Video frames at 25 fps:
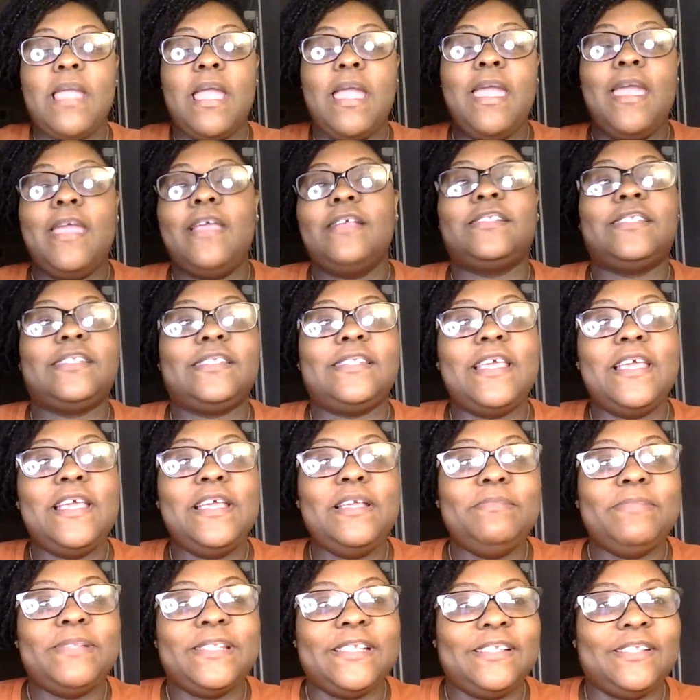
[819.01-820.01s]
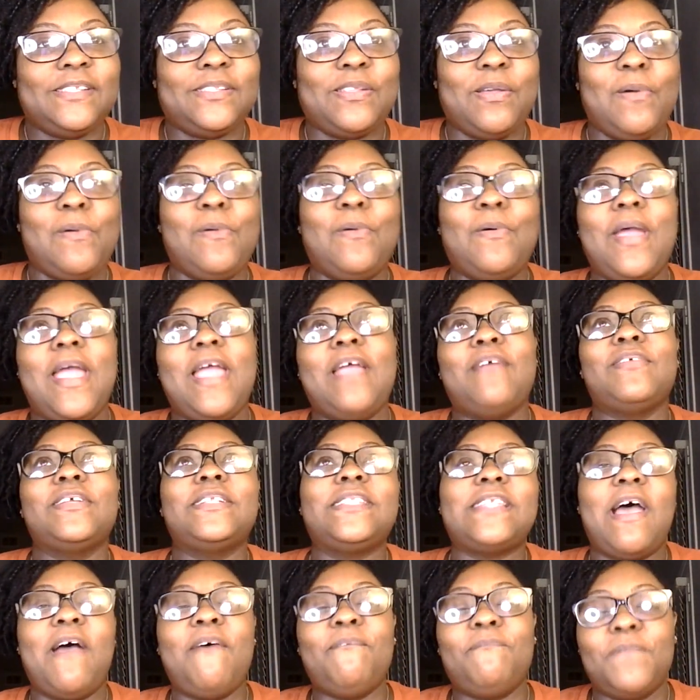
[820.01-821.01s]
it seems as though every
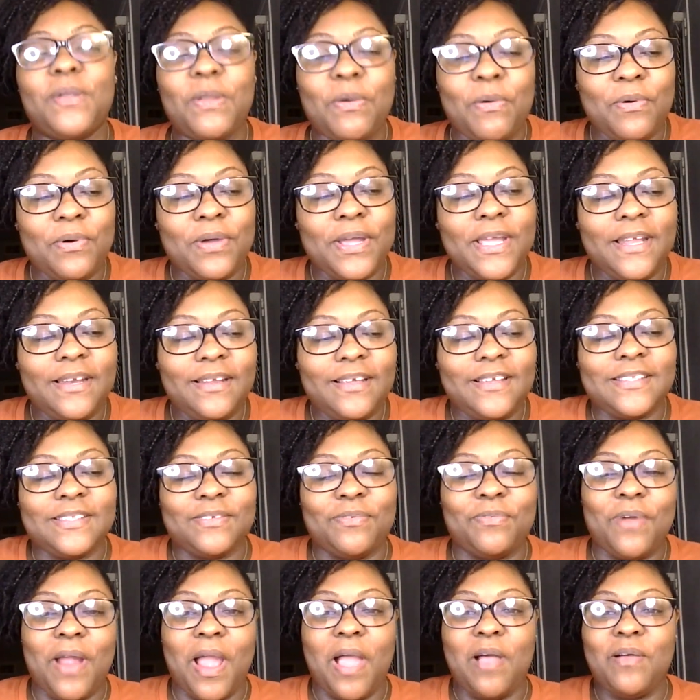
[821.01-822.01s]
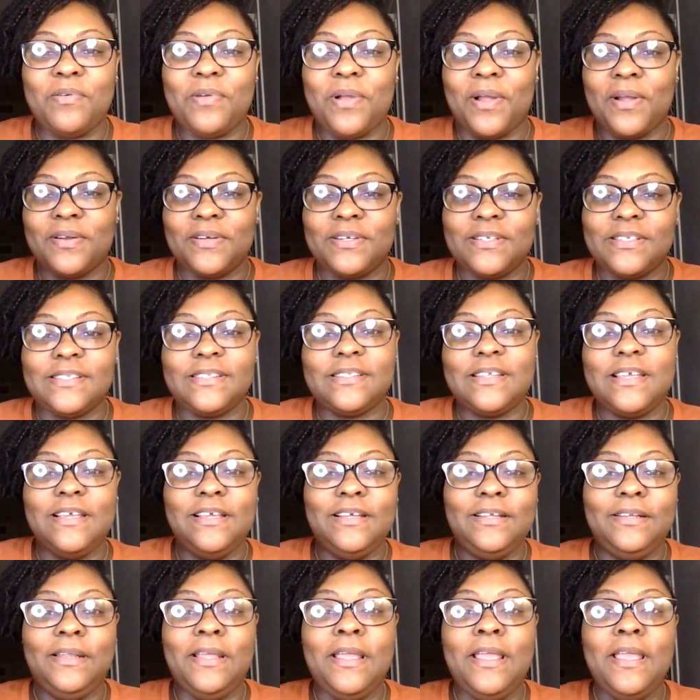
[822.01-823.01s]
time Floyd is around
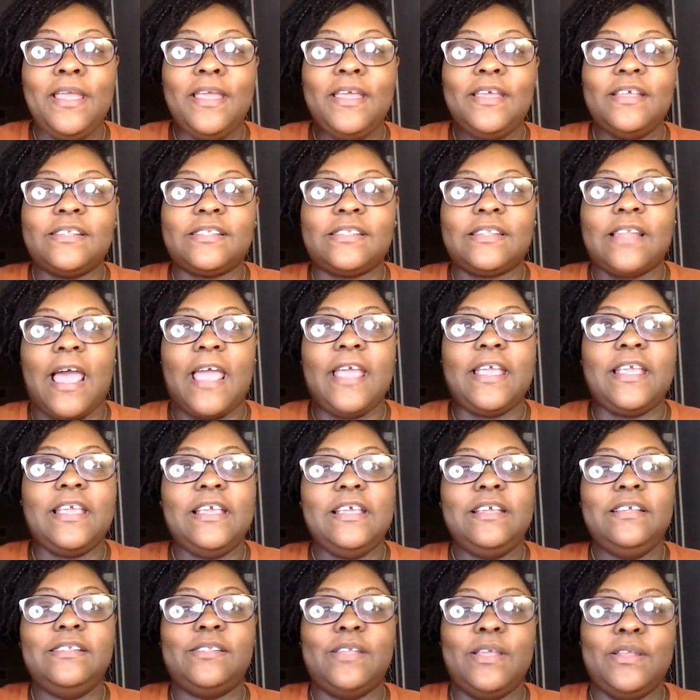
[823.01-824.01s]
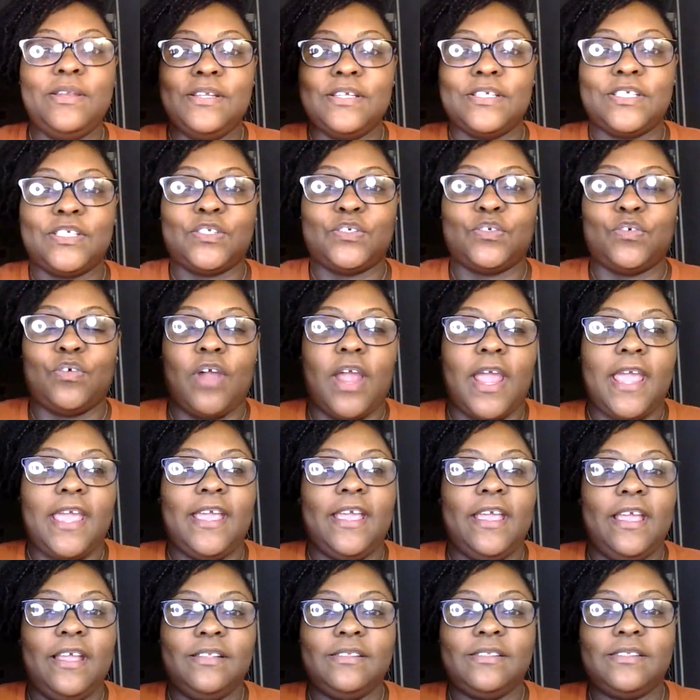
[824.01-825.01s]
Ernestine, it's like he's in this
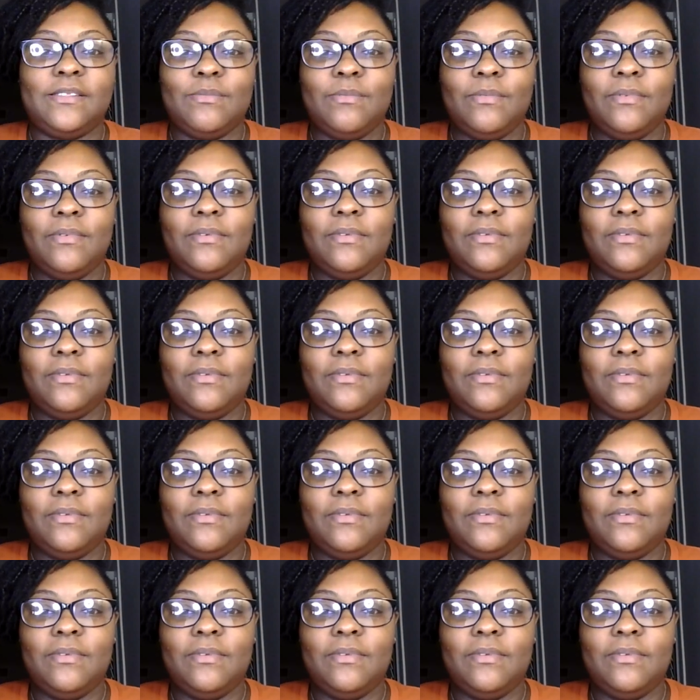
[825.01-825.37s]
trance.